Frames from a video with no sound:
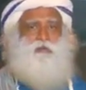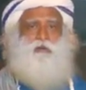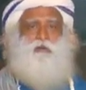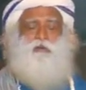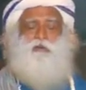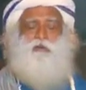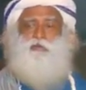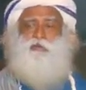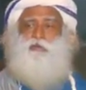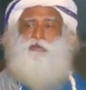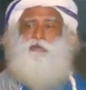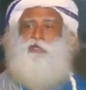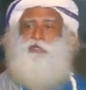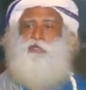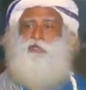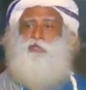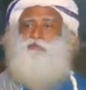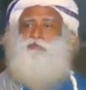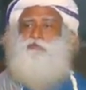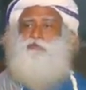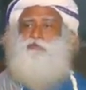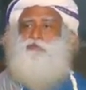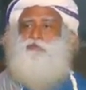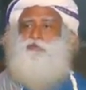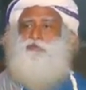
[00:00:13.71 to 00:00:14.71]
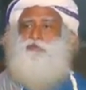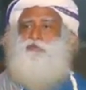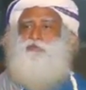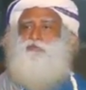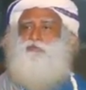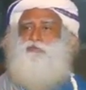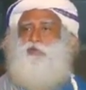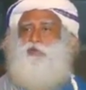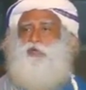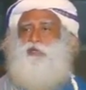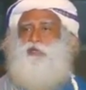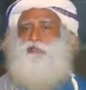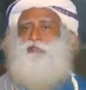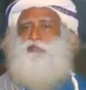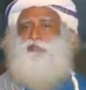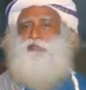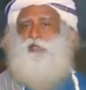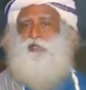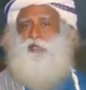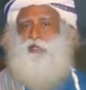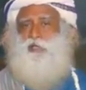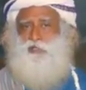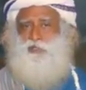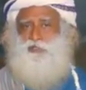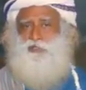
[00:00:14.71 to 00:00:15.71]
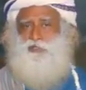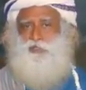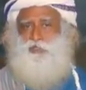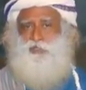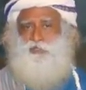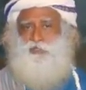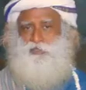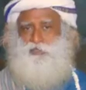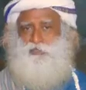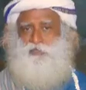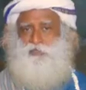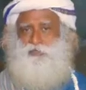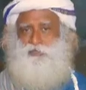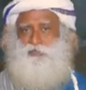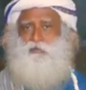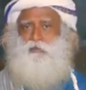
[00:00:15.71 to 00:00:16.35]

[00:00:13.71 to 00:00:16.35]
or your confused friends arranged it,